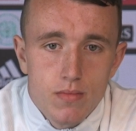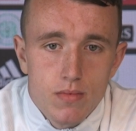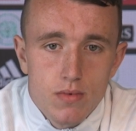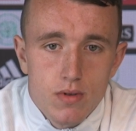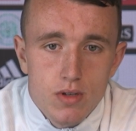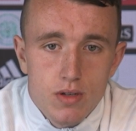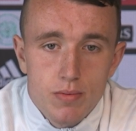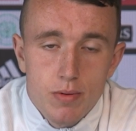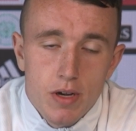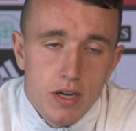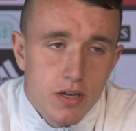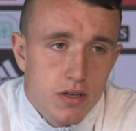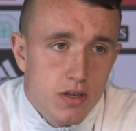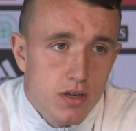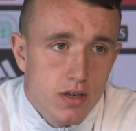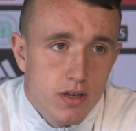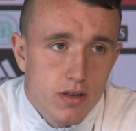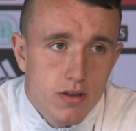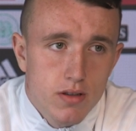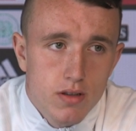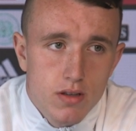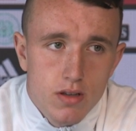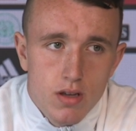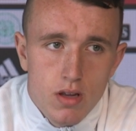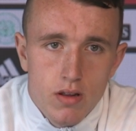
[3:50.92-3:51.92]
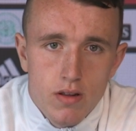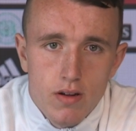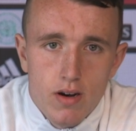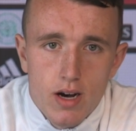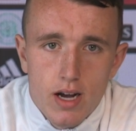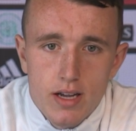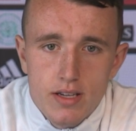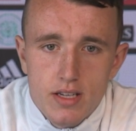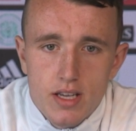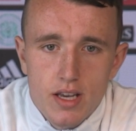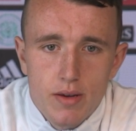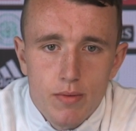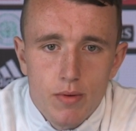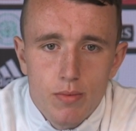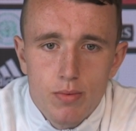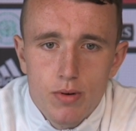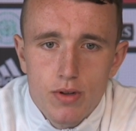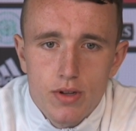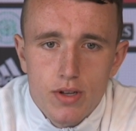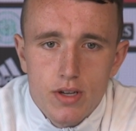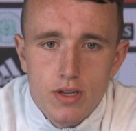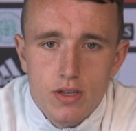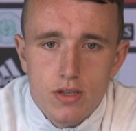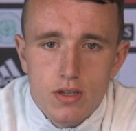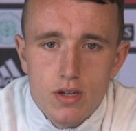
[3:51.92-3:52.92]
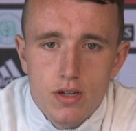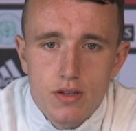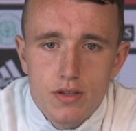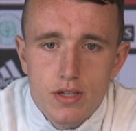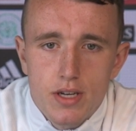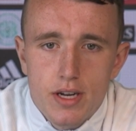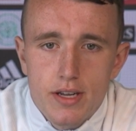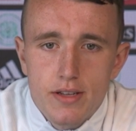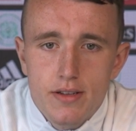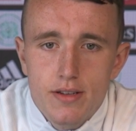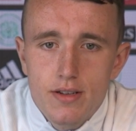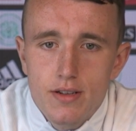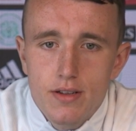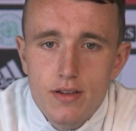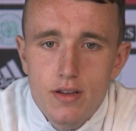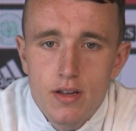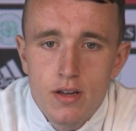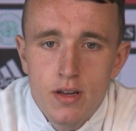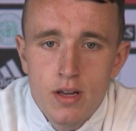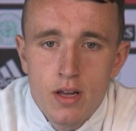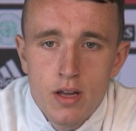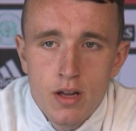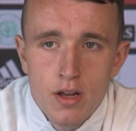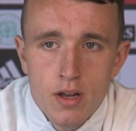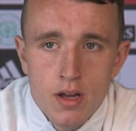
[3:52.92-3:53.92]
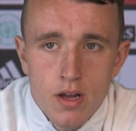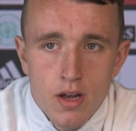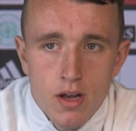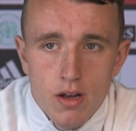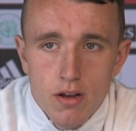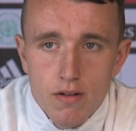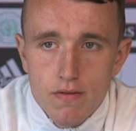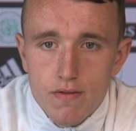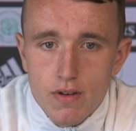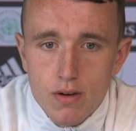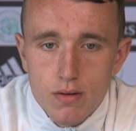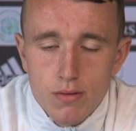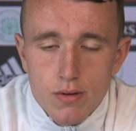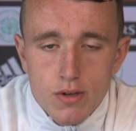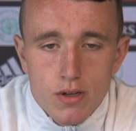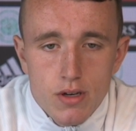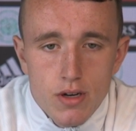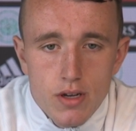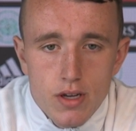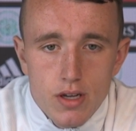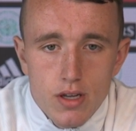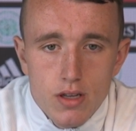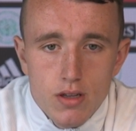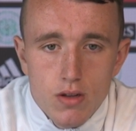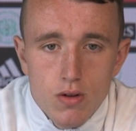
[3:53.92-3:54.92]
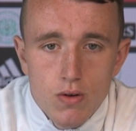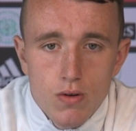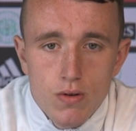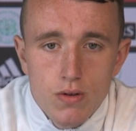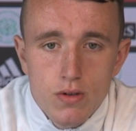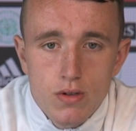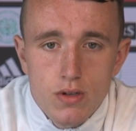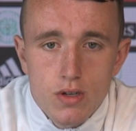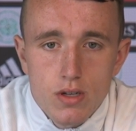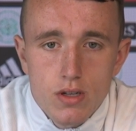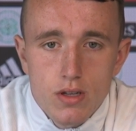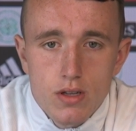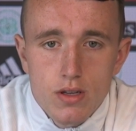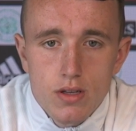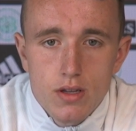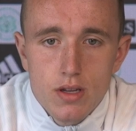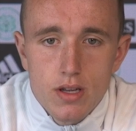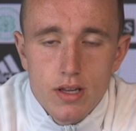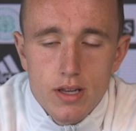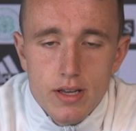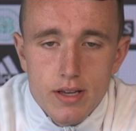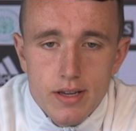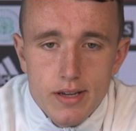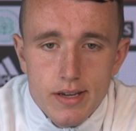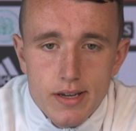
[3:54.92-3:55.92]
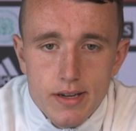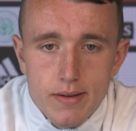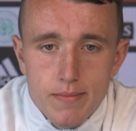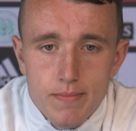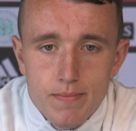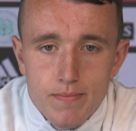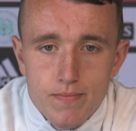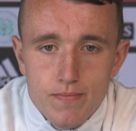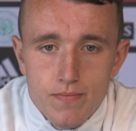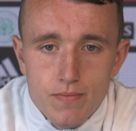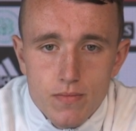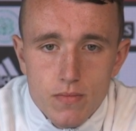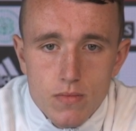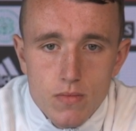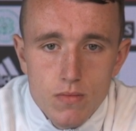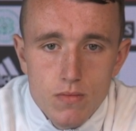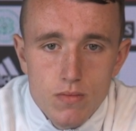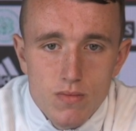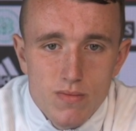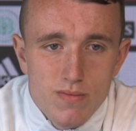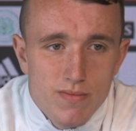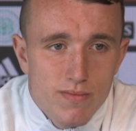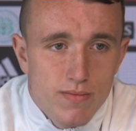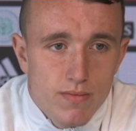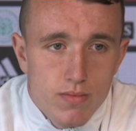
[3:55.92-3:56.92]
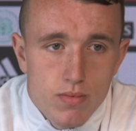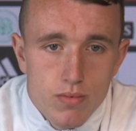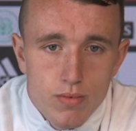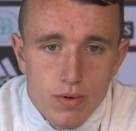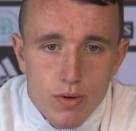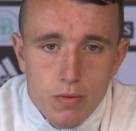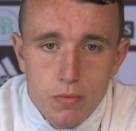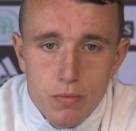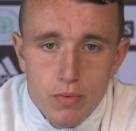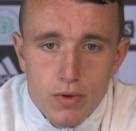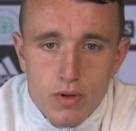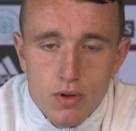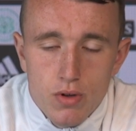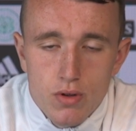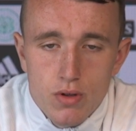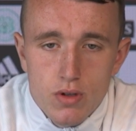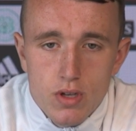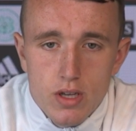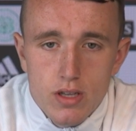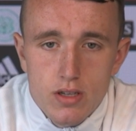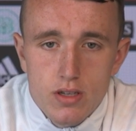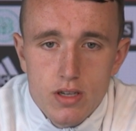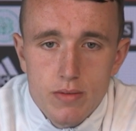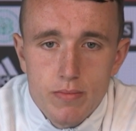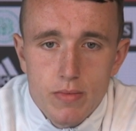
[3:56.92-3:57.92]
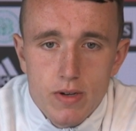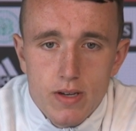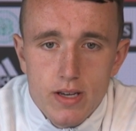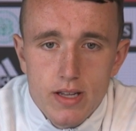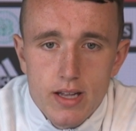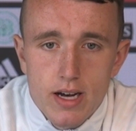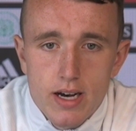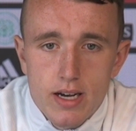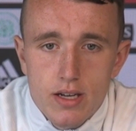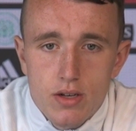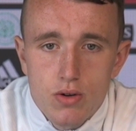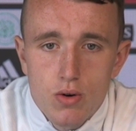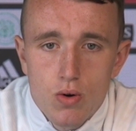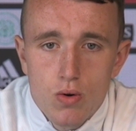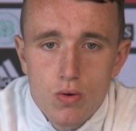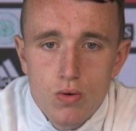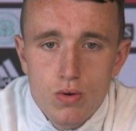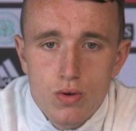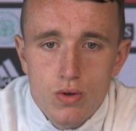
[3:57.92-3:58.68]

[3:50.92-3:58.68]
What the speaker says: Especially the last game we put against Dundee United, felt we created loads, and we couldn't seem to get that goal.